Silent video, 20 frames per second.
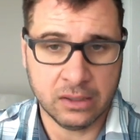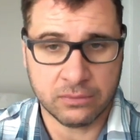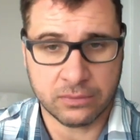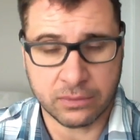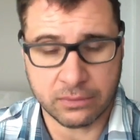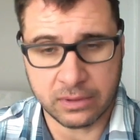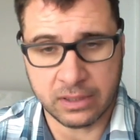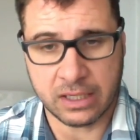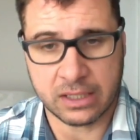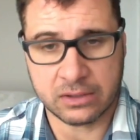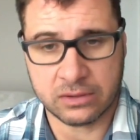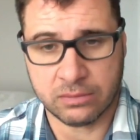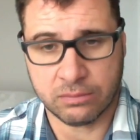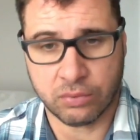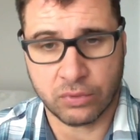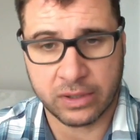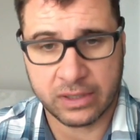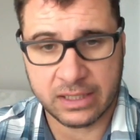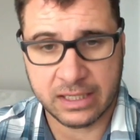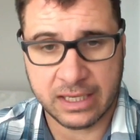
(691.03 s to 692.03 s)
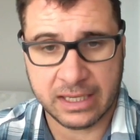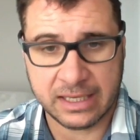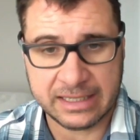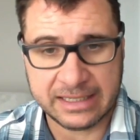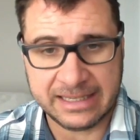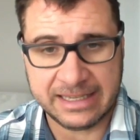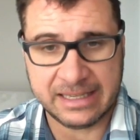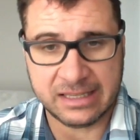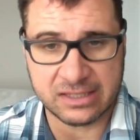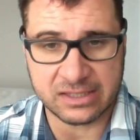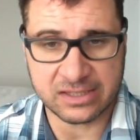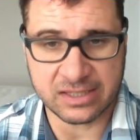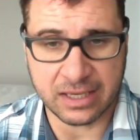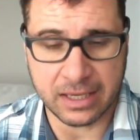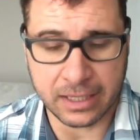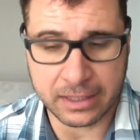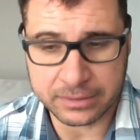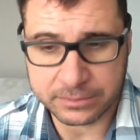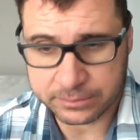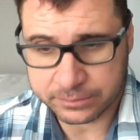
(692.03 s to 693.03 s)
we would like to bring that
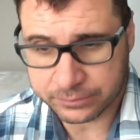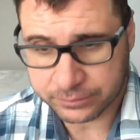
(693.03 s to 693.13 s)
inside